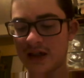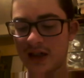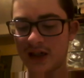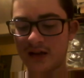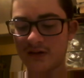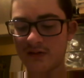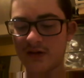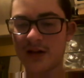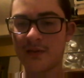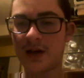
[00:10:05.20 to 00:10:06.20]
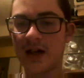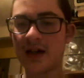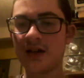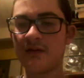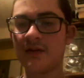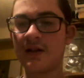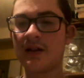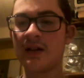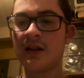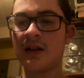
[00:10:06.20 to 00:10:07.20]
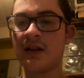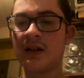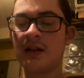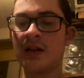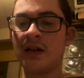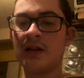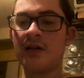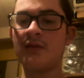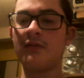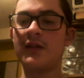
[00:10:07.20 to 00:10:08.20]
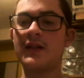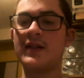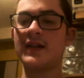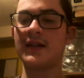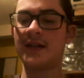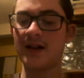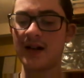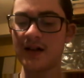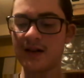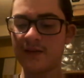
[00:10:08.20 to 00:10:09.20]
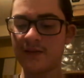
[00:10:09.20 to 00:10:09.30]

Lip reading: angry man, wouldn't you say?